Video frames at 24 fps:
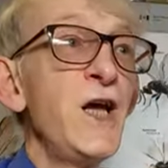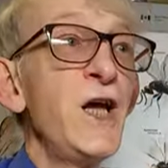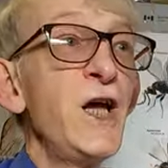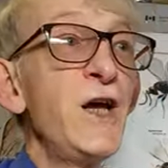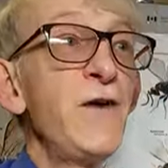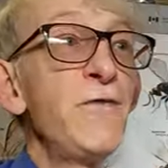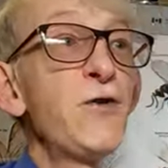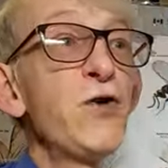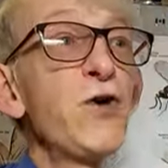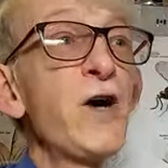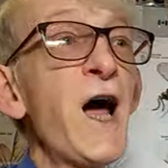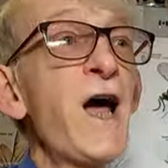
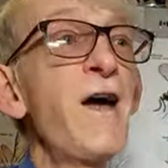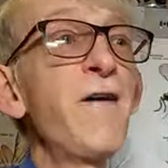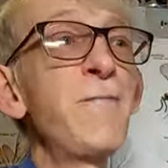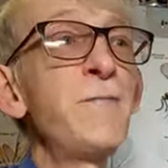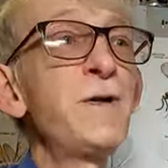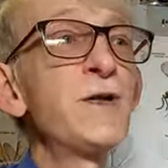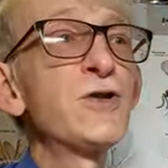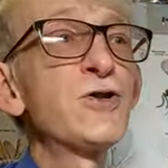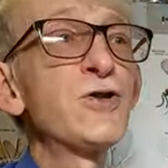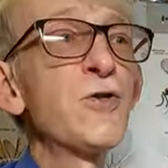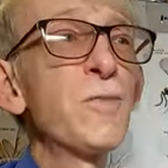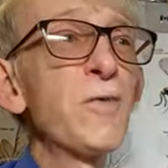If you have
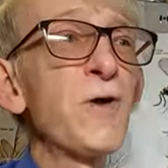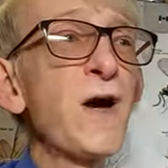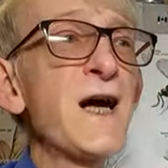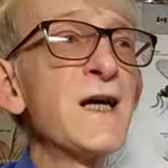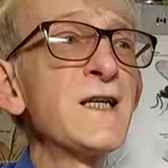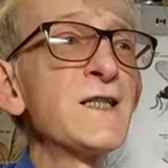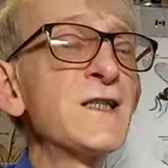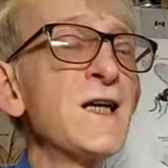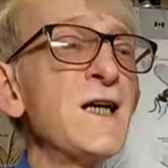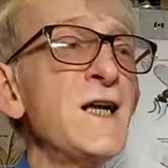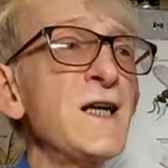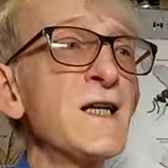been
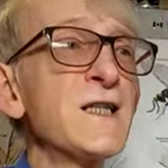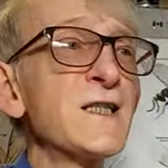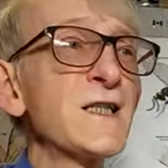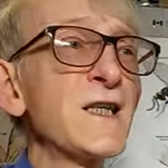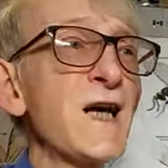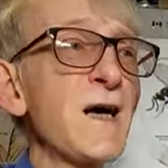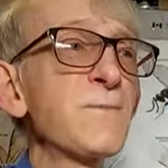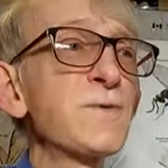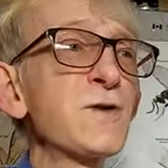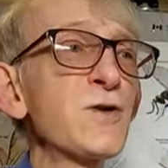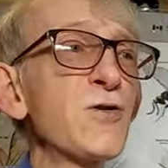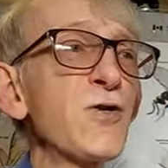surprised,
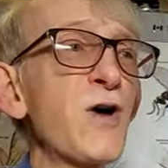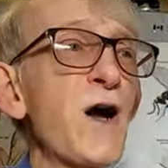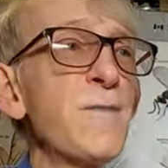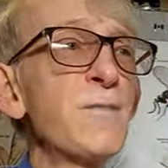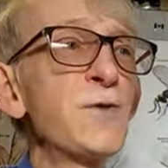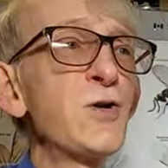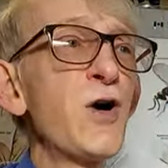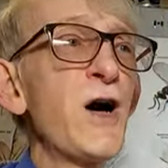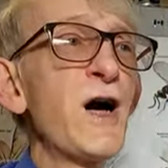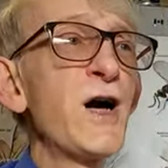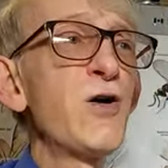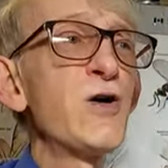subscribe
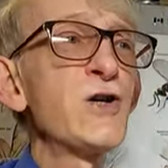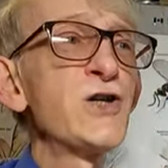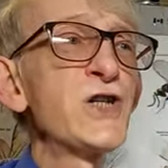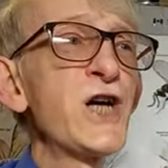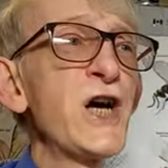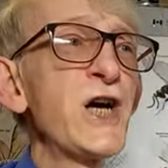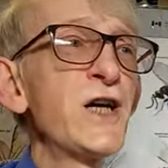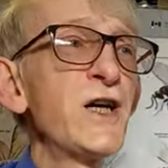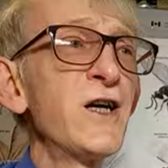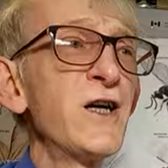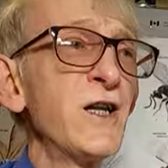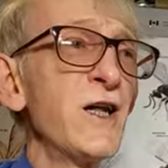to our
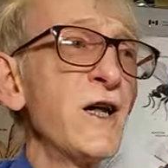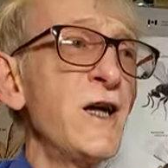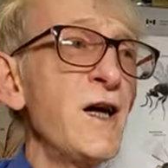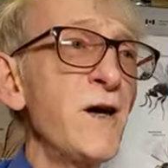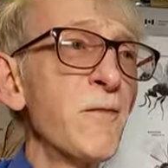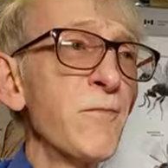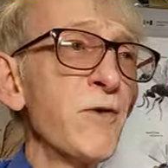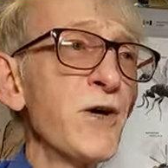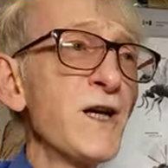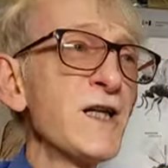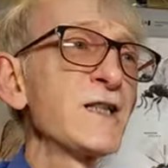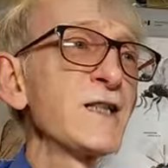channel.
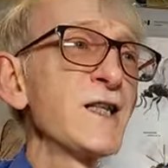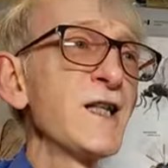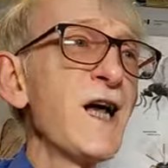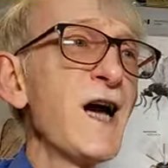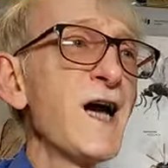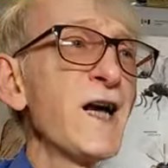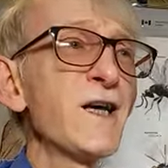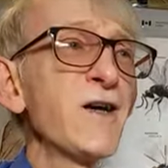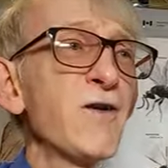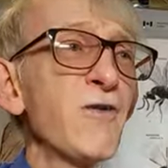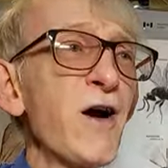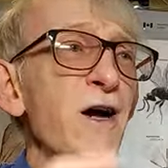Press
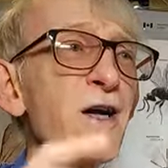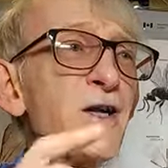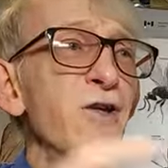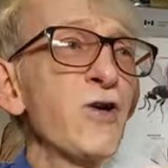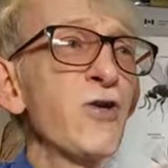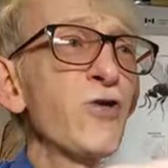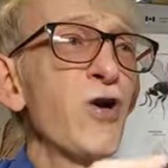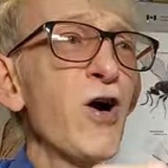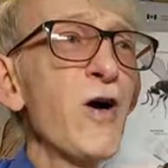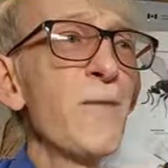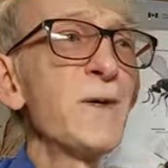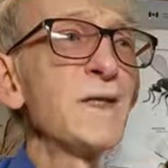like, write
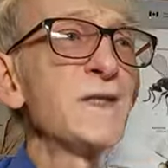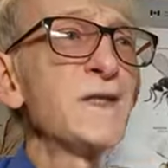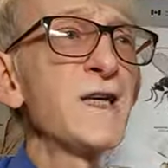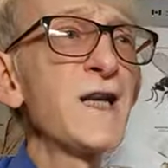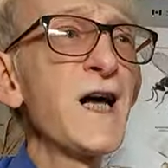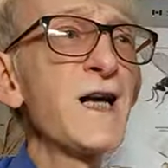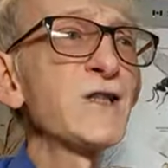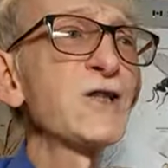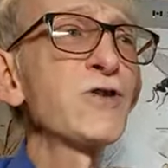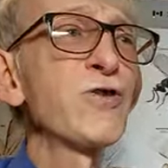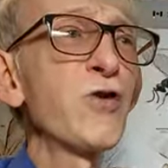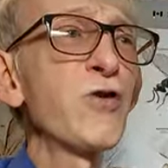your comments and
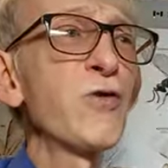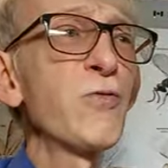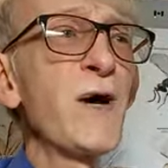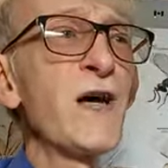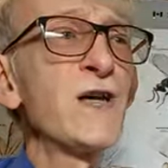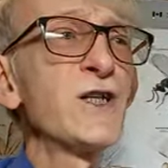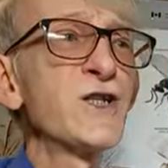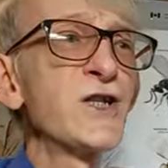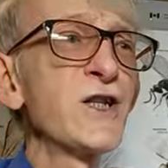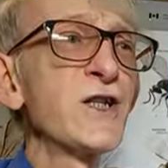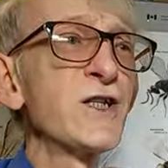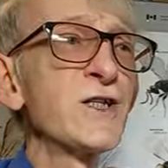ask your
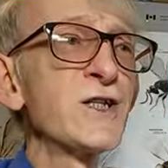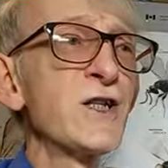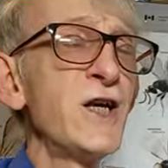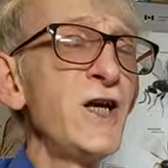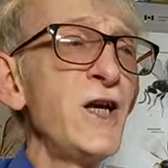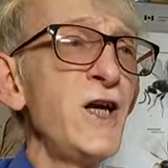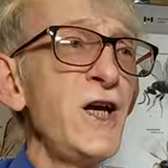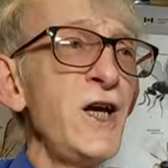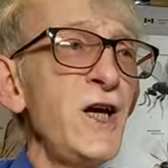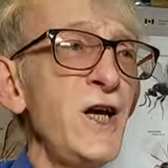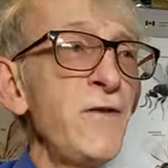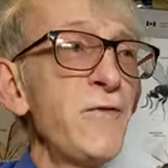questions.
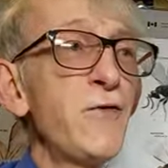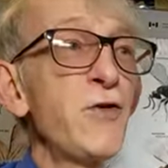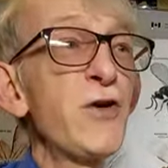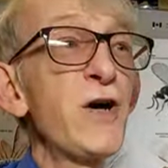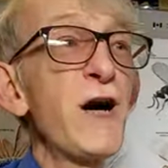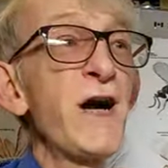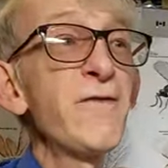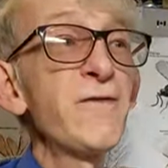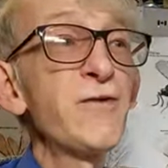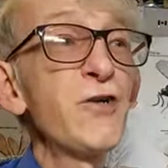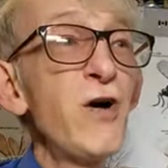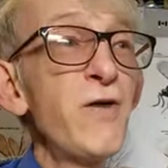If you
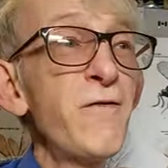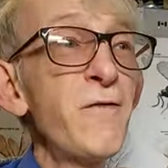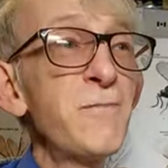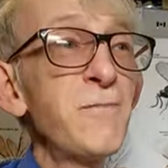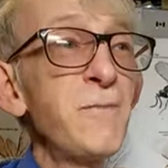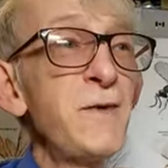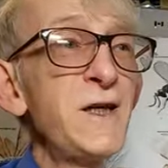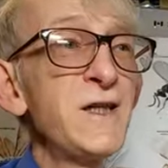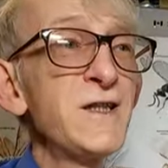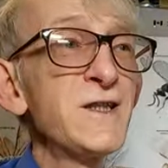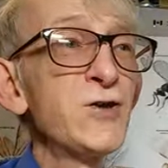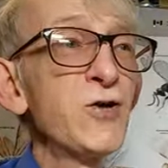have not
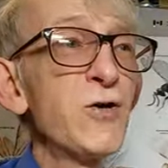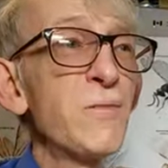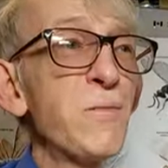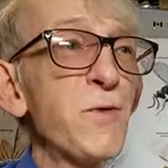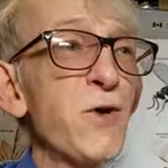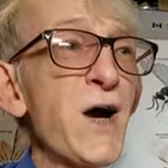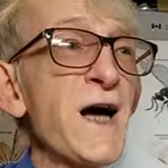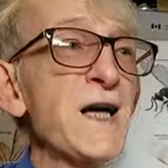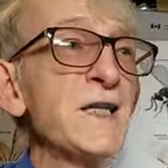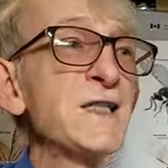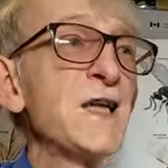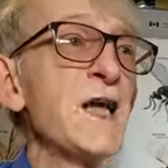been
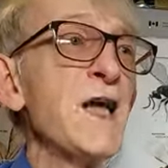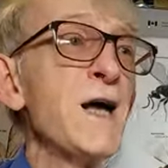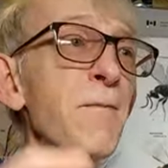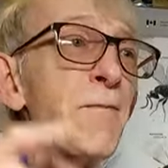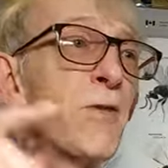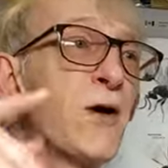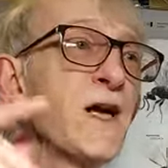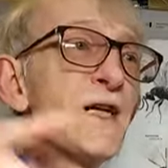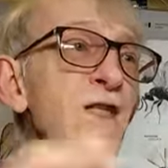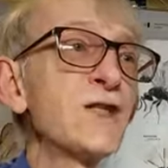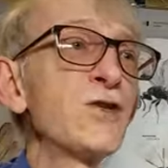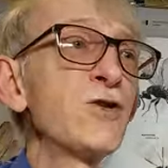surprised,
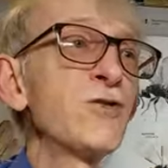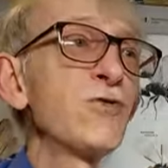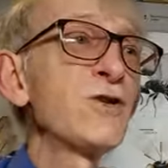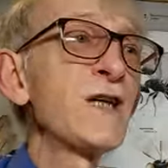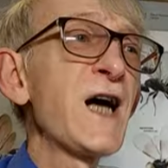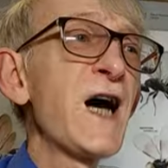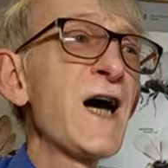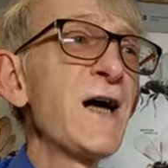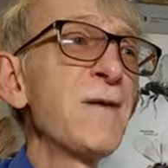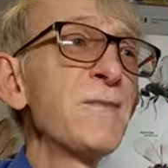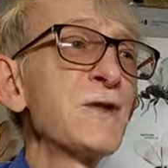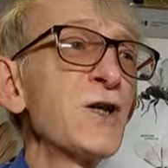press two
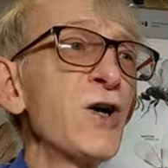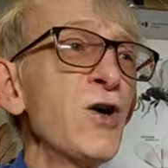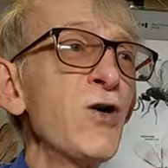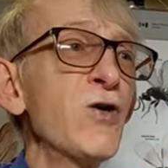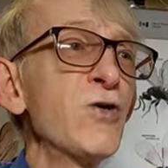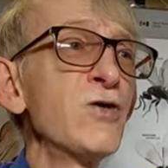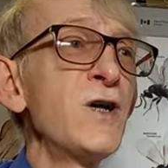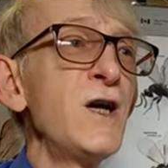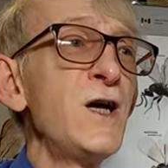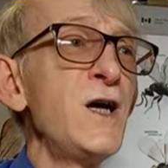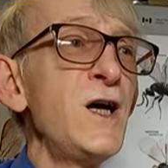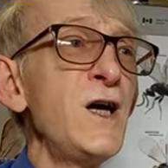times
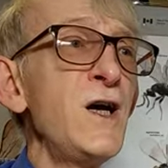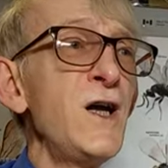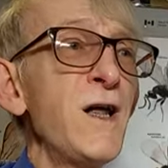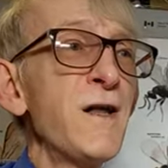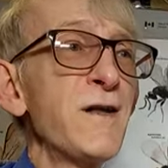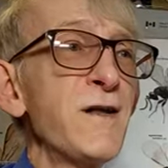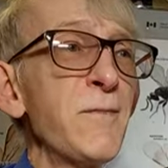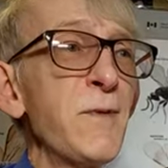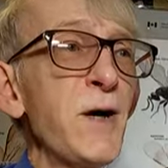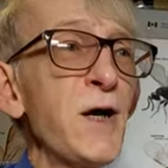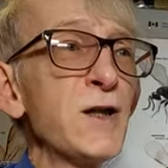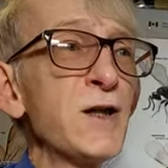on
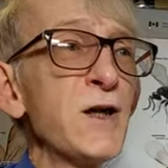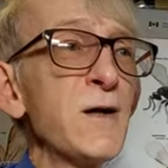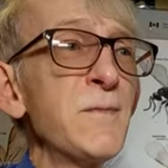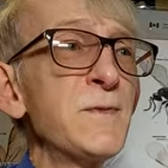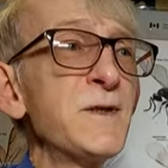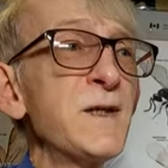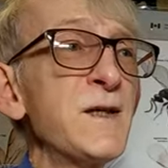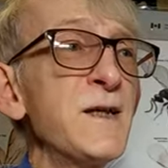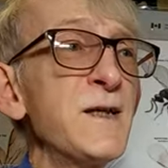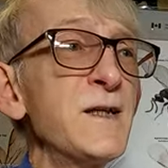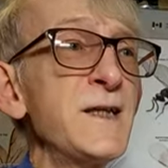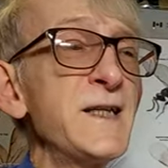the
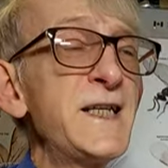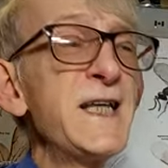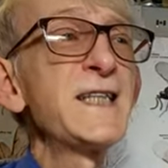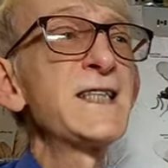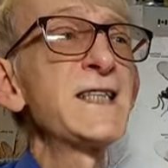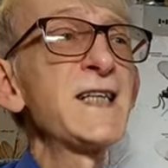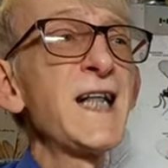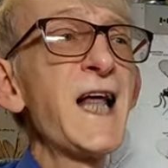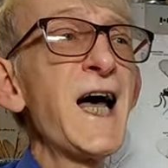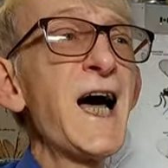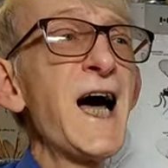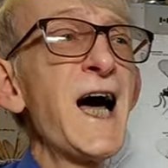bottom
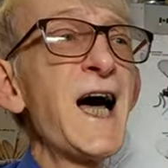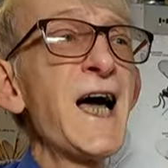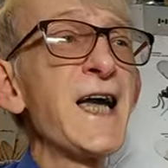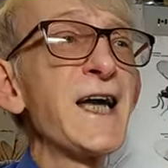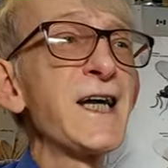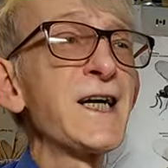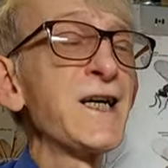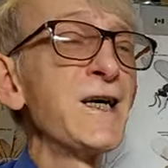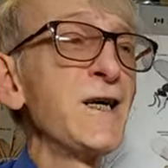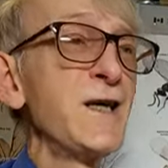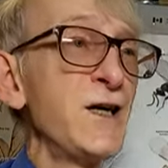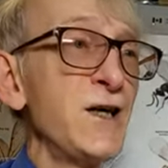
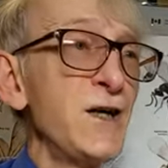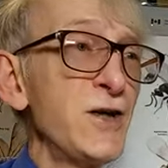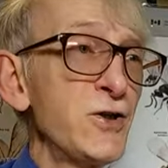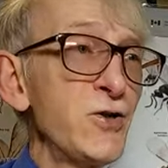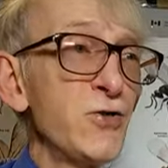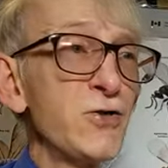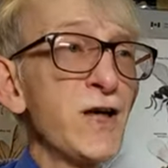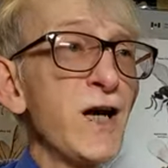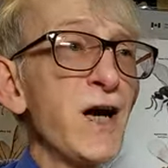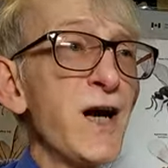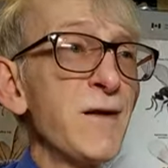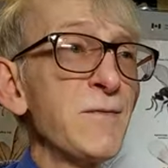dislike.
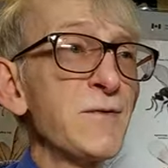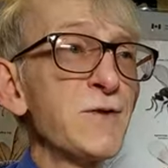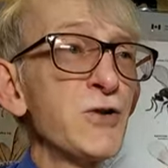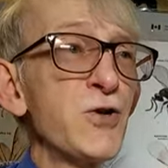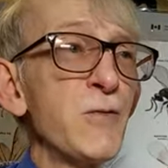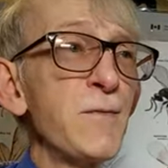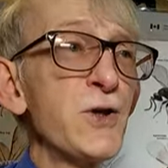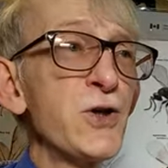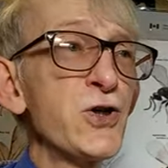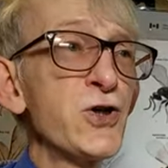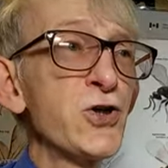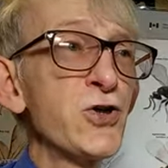Two times to
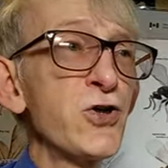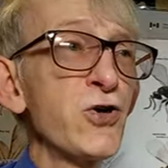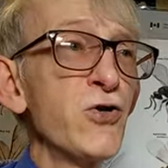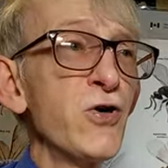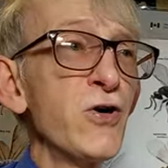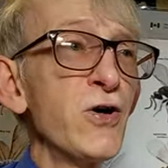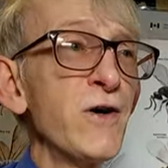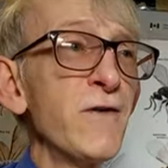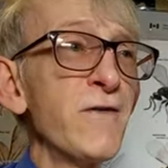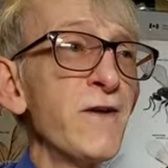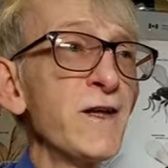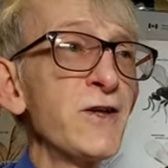be
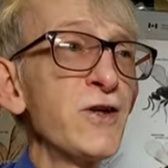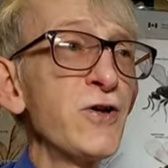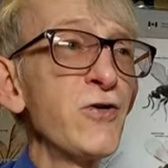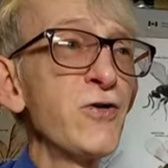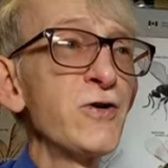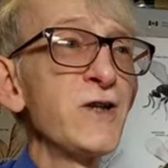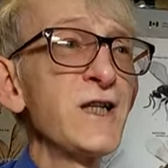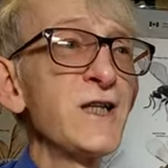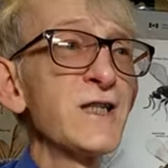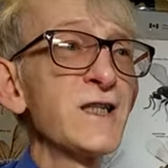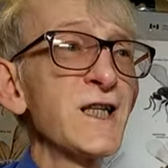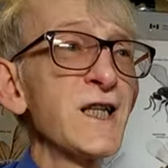sure that you
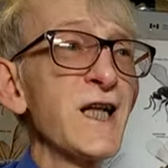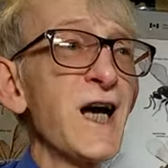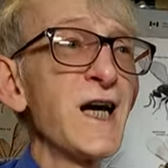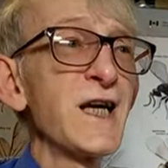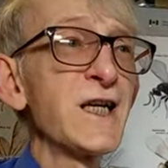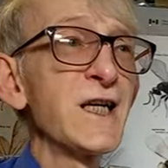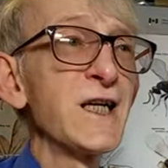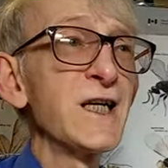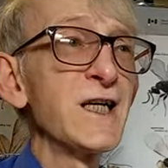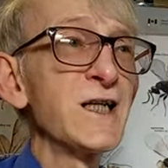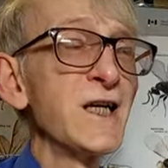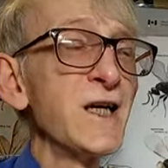
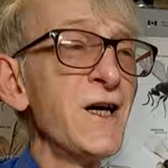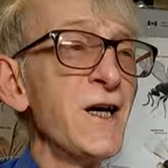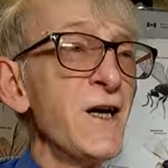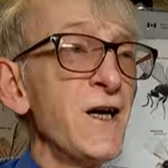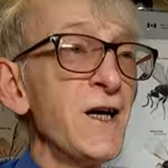dislike it.